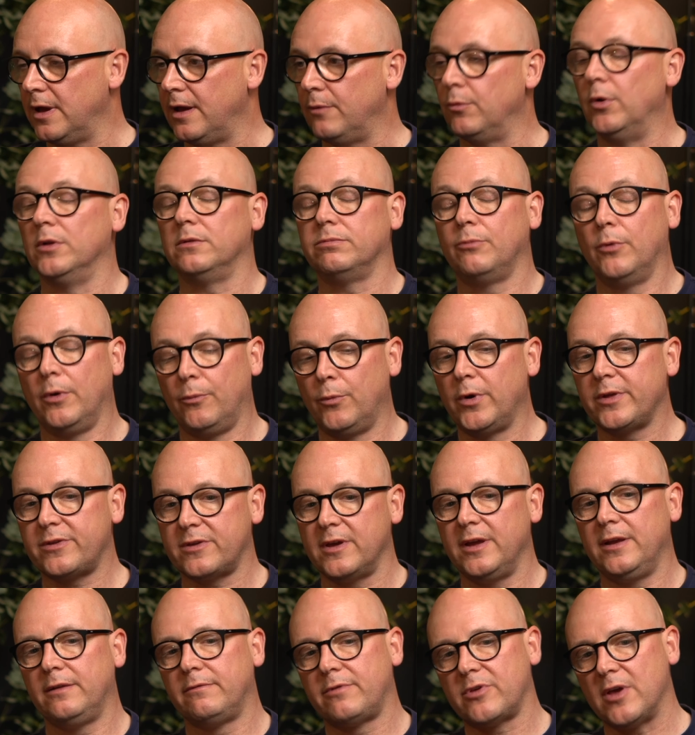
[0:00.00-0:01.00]
Well, we're
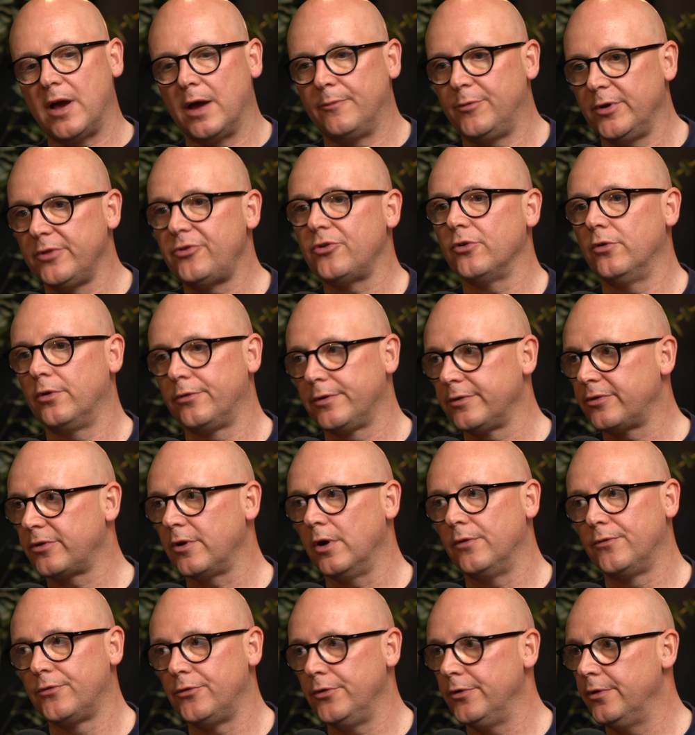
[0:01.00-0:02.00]
seeing cyber insurance
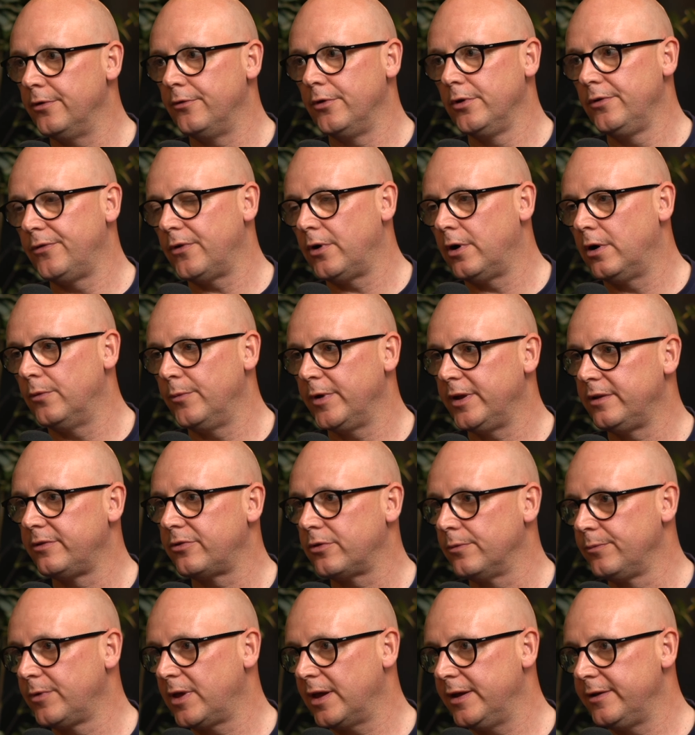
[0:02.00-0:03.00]
going through the roof, aren't we? In
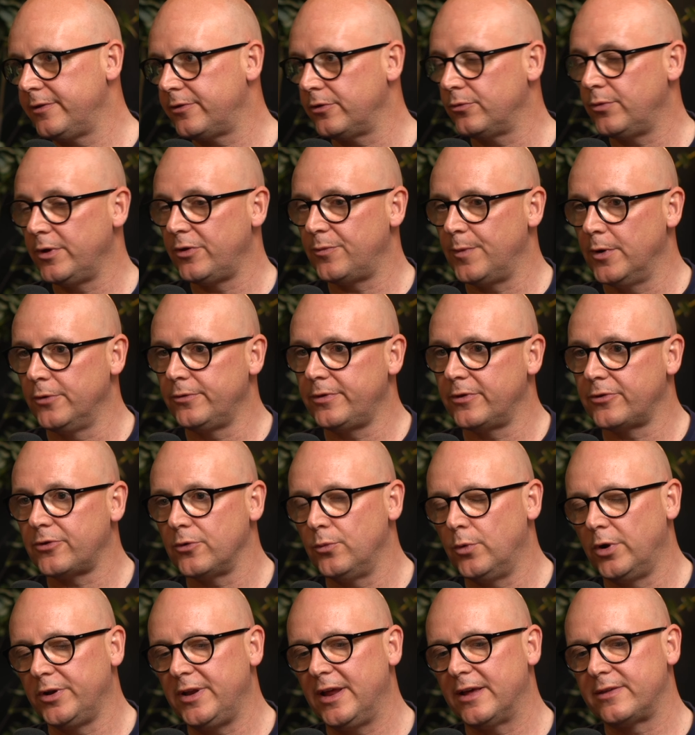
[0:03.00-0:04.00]
some cases, we spoke to
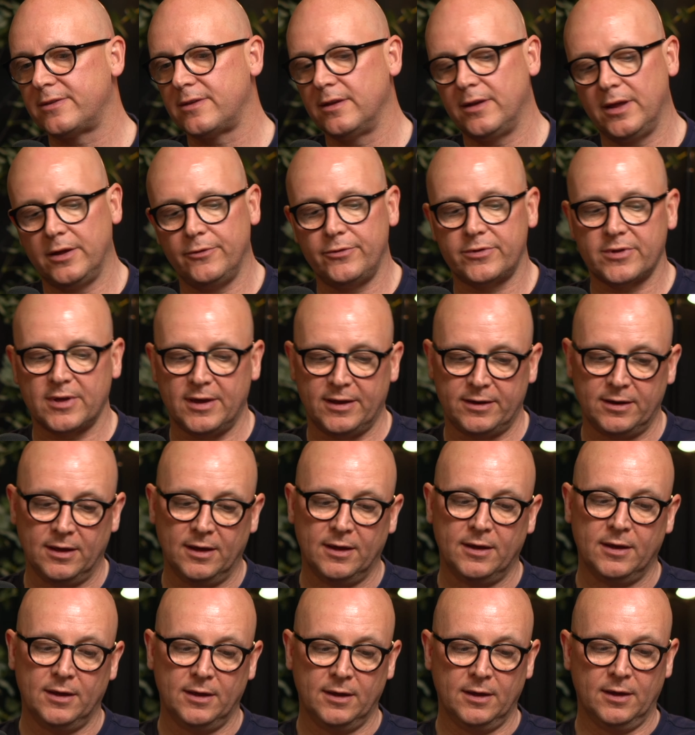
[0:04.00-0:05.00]
someone yesterday who said
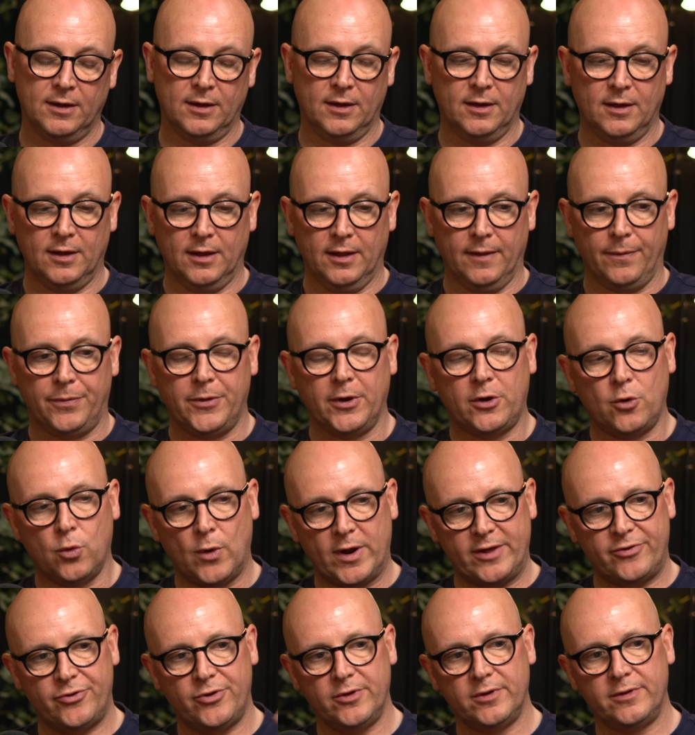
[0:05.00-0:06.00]
the
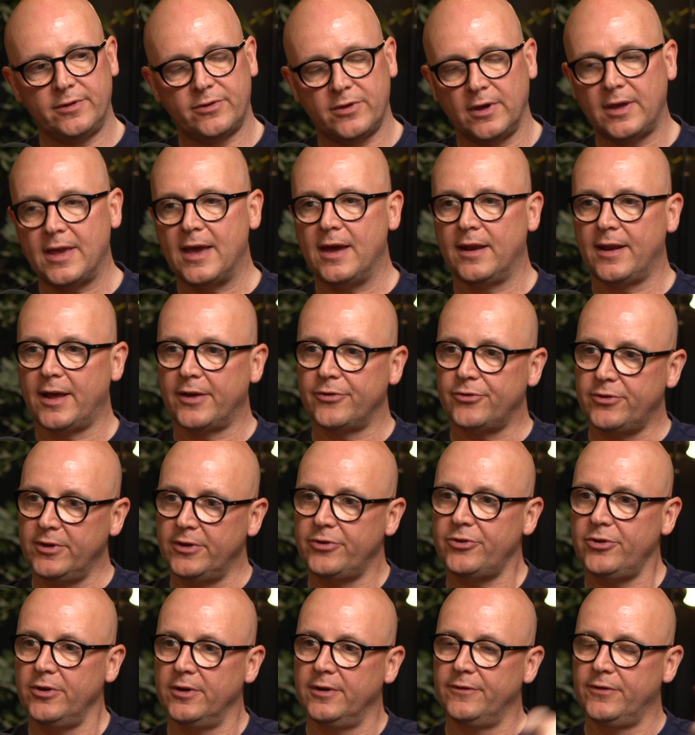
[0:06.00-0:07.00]
questions they're getting asked
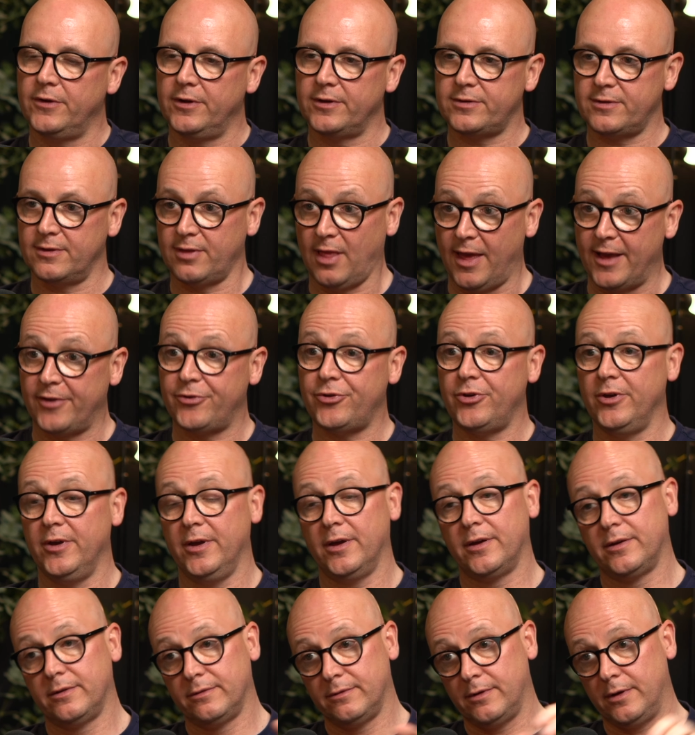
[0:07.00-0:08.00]
this year versus last
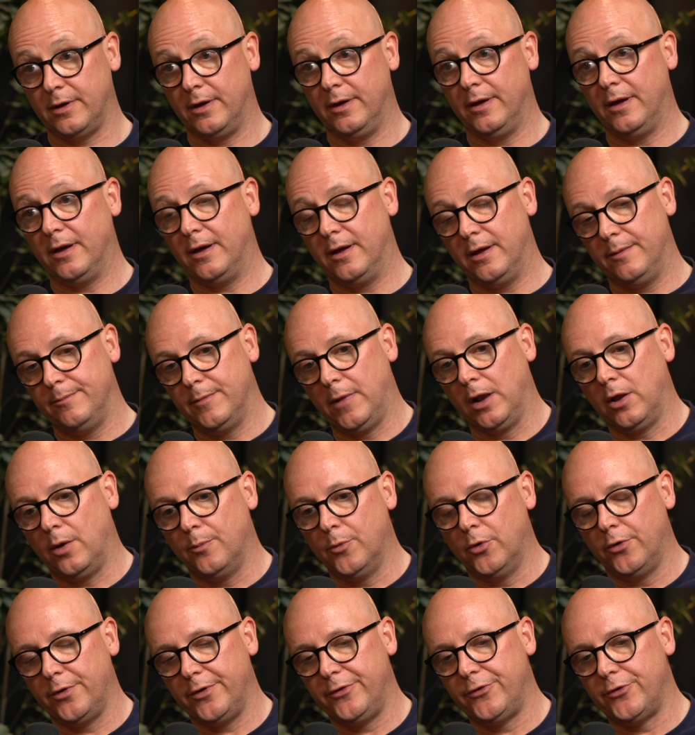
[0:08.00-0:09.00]
year a lot
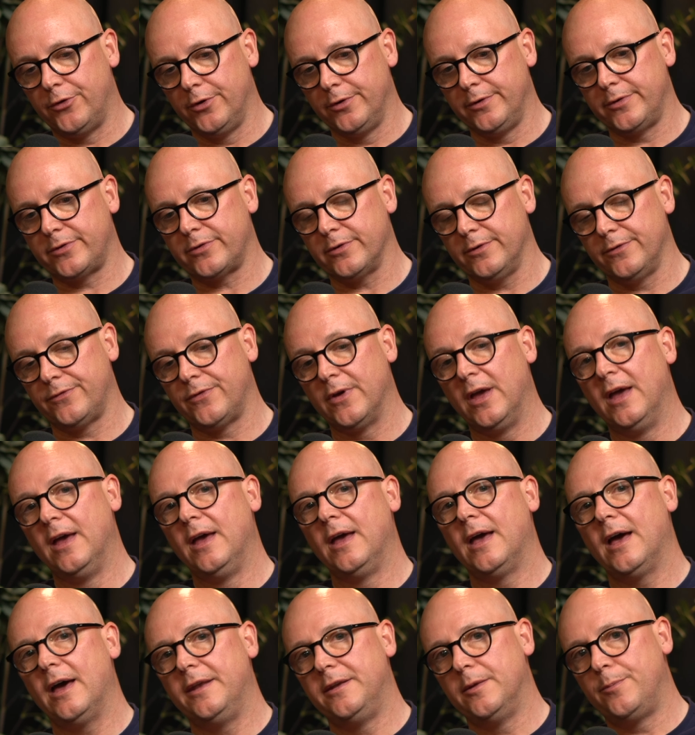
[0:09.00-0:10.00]
more intrusive,
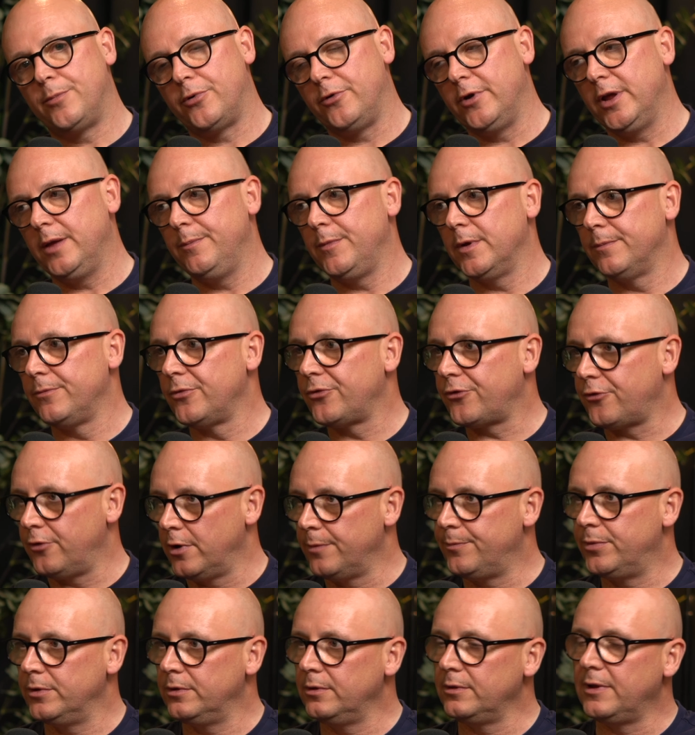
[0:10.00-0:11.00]
and the premiums
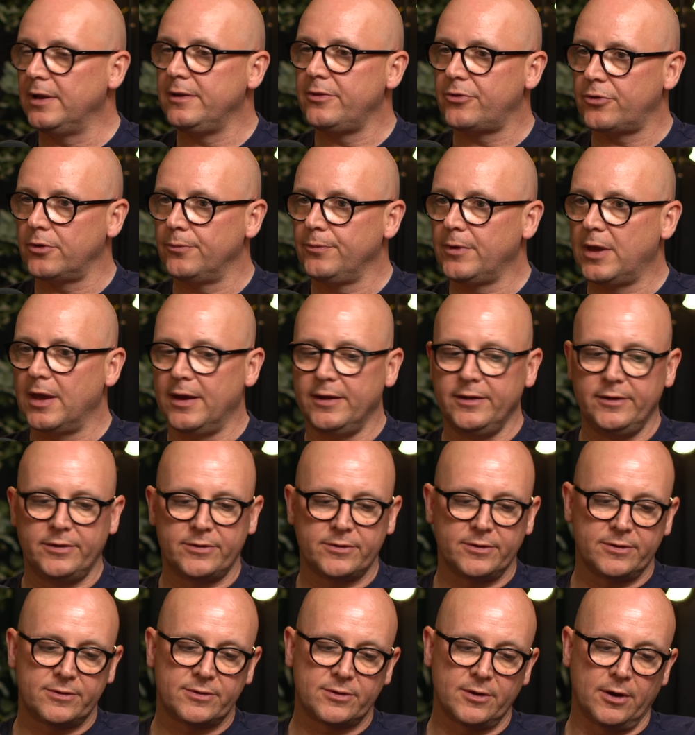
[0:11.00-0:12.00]
tripled in some
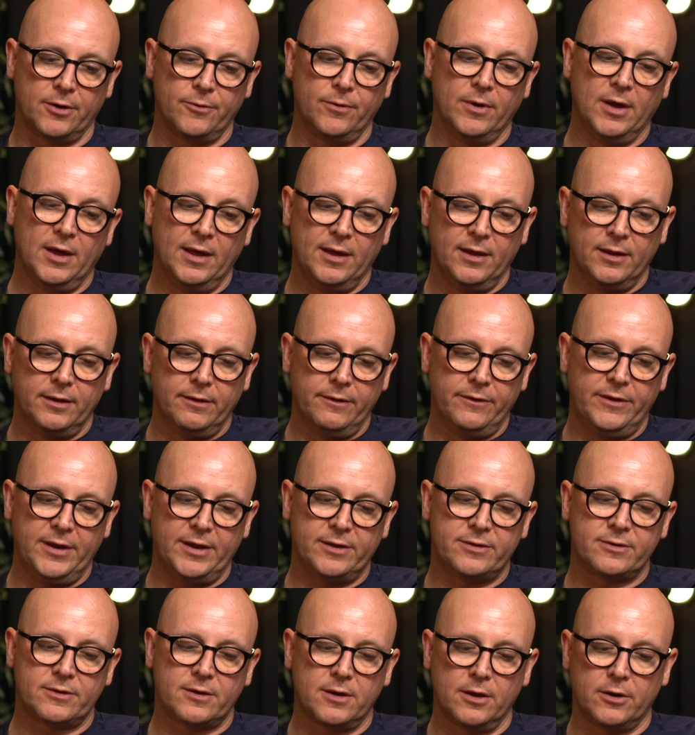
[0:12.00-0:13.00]
cases. So
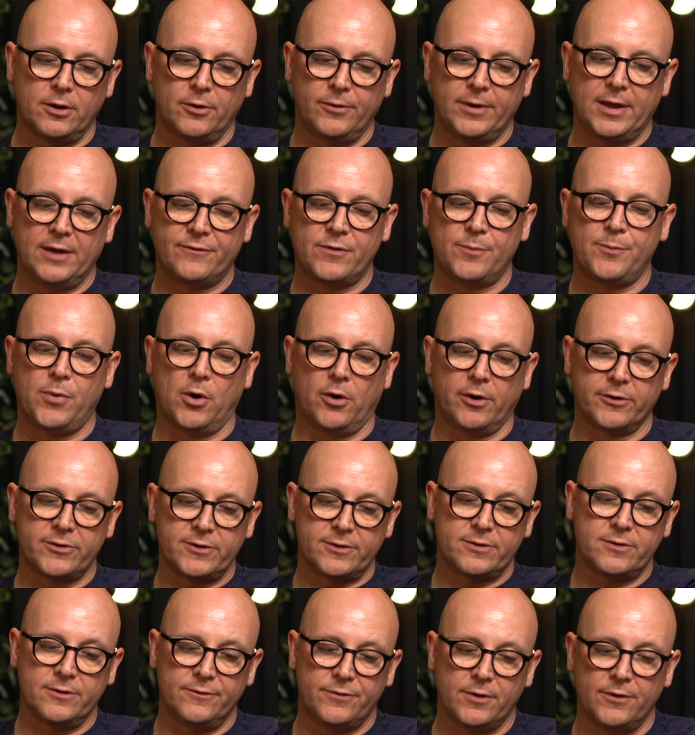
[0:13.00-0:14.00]
this can only have a
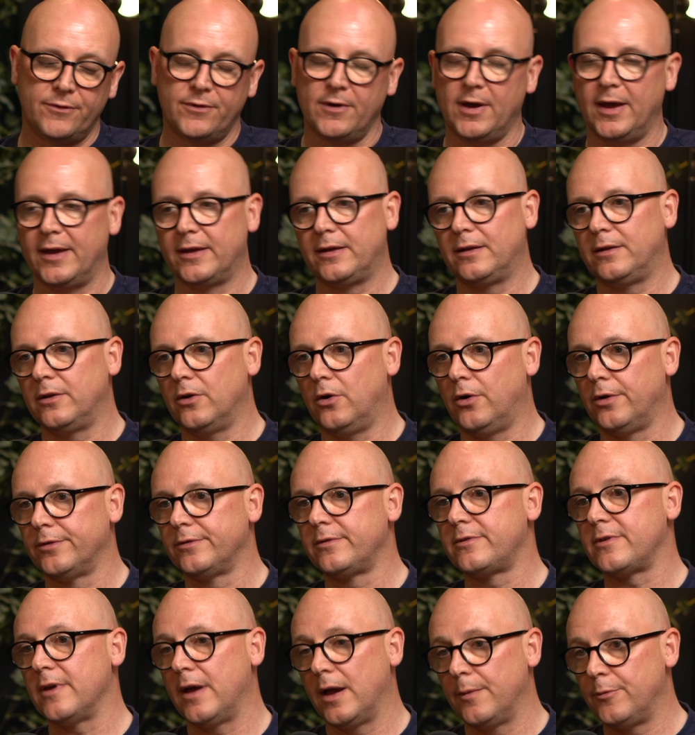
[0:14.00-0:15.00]
positive effect on
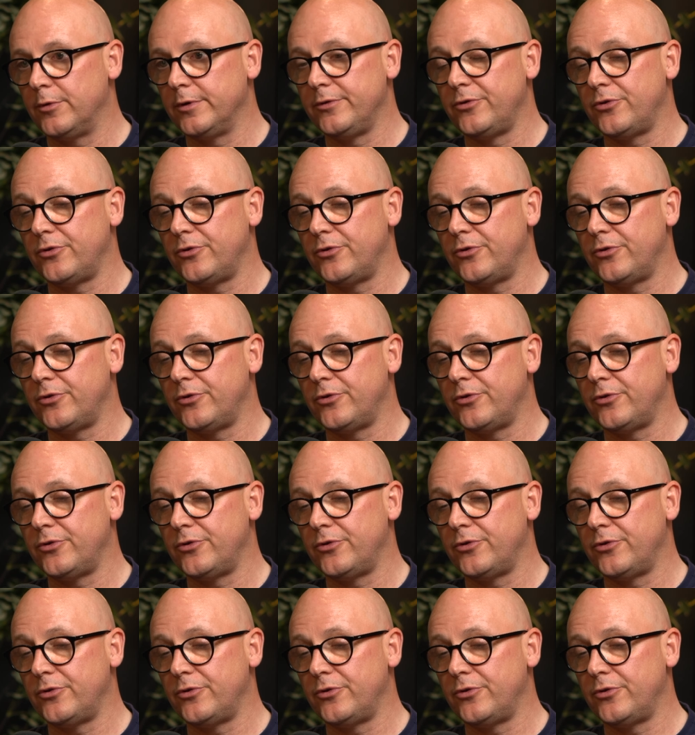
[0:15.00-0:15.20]
cyber